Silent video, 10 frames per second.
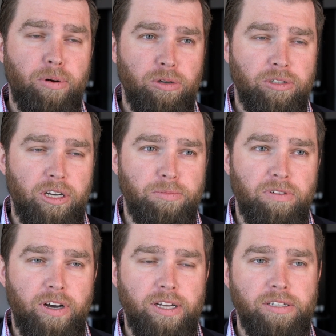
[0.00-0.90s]
Postgres
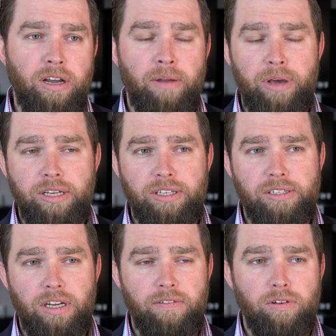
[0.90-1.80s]
provides an amazing
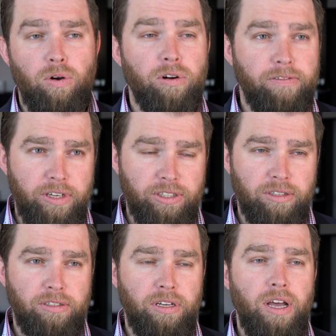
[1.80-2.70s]
set of core
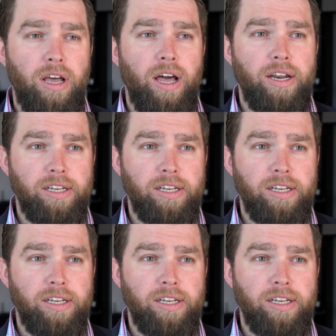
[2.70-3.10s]
features and